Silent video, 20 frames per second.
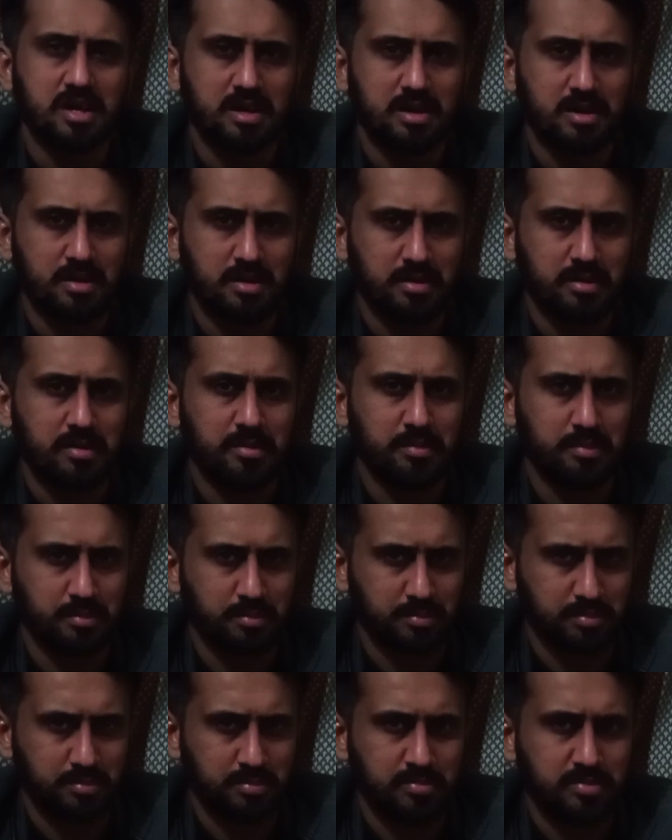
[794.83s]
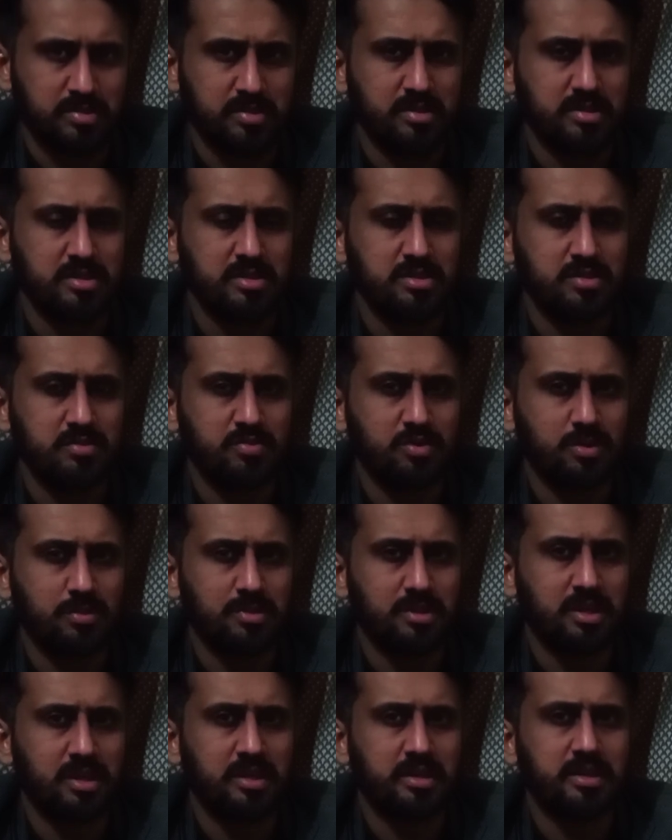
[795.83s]
uh, secretion from
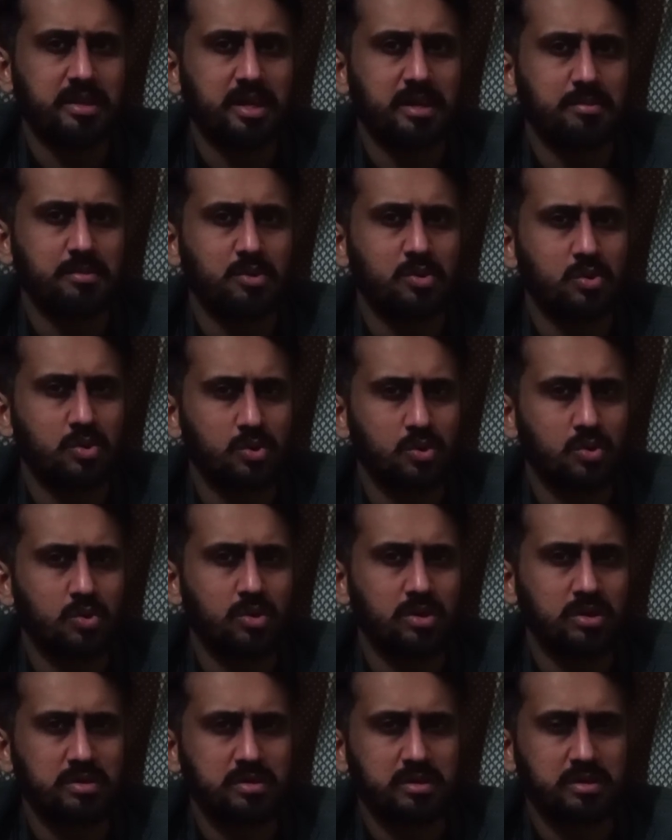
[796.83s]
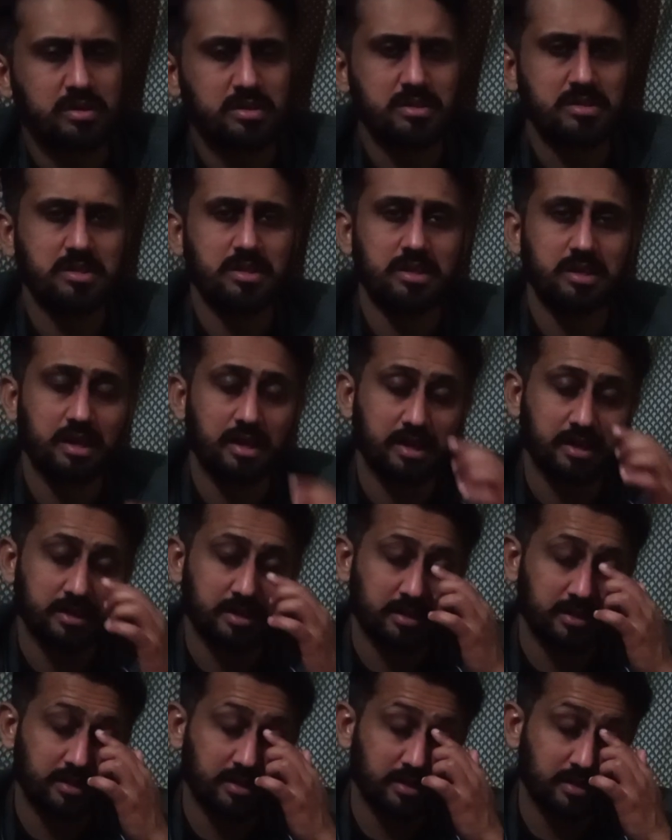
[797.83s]
the eye, it can be gonococcal secretion,
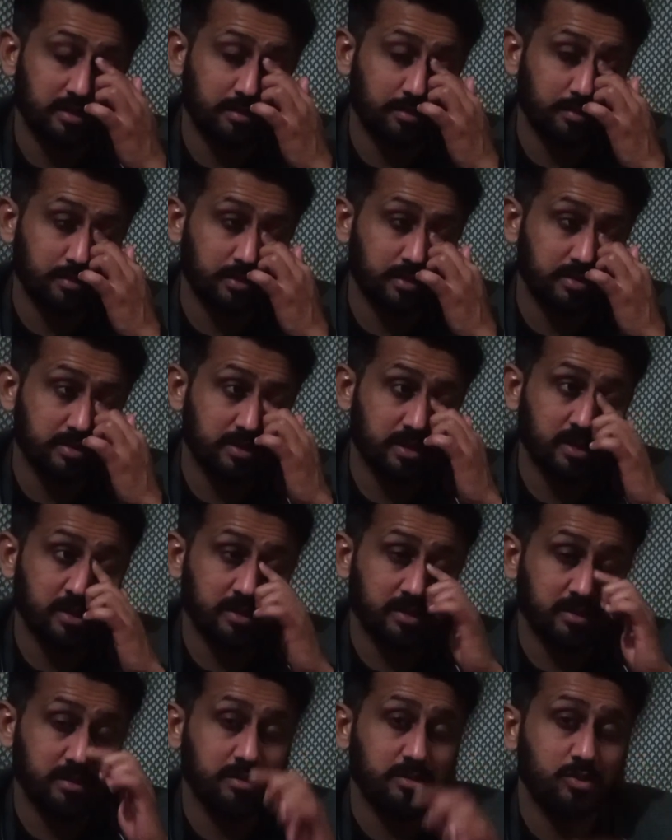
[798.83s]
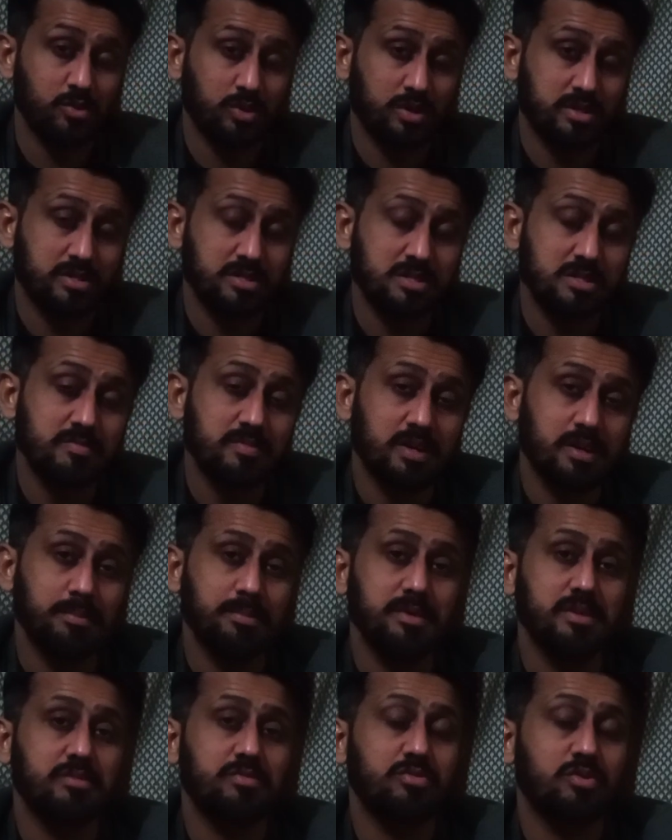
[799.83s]
and the child neonates
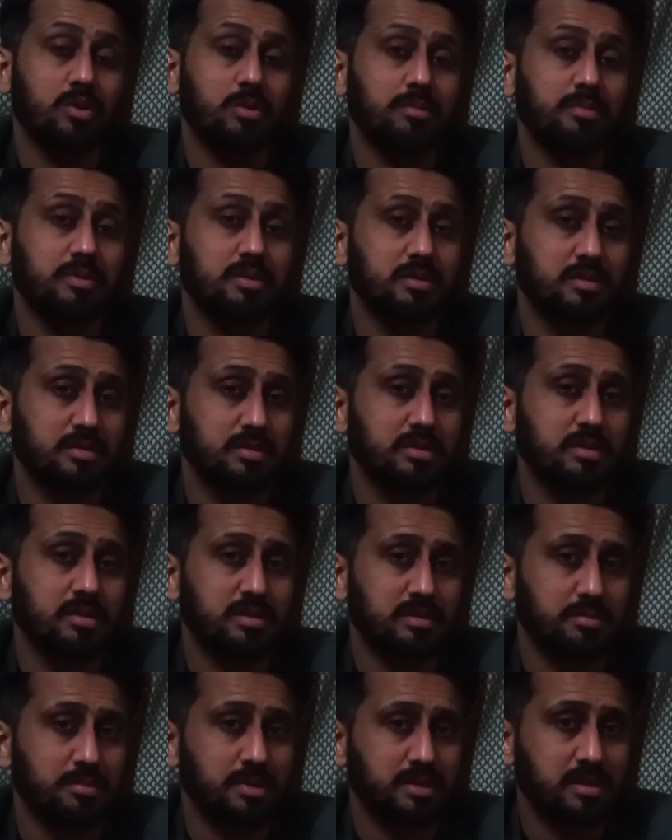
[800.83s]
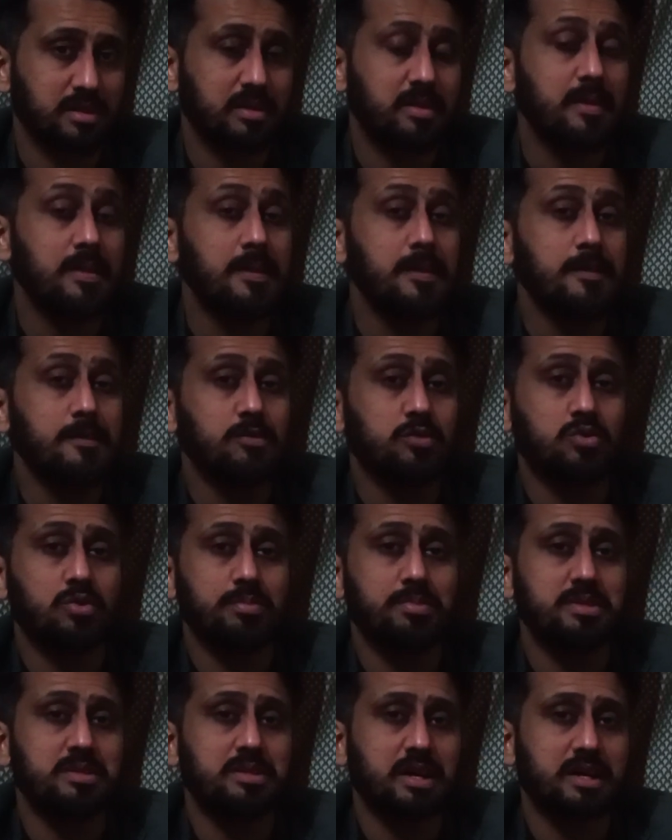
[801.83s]
develop it from his mother. So
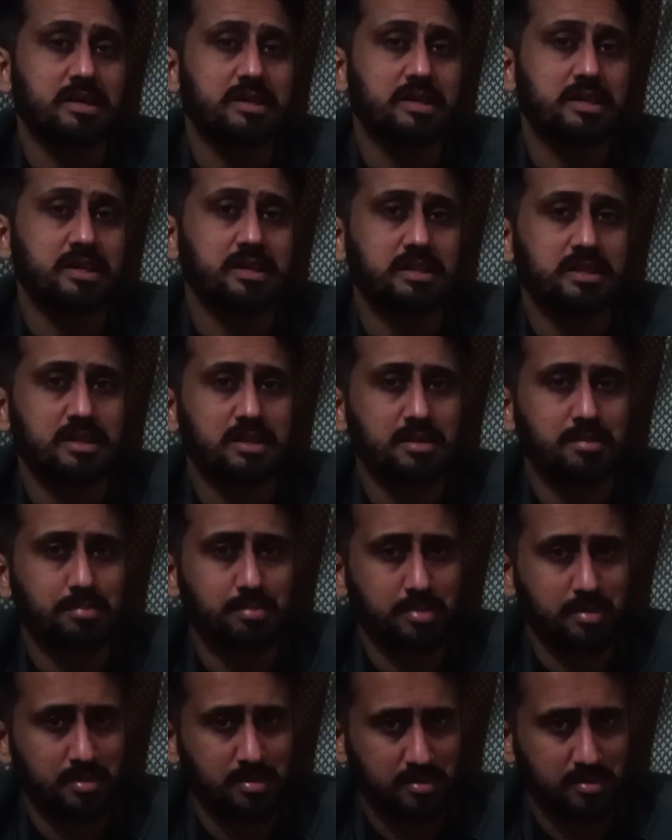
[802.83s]
besides treating the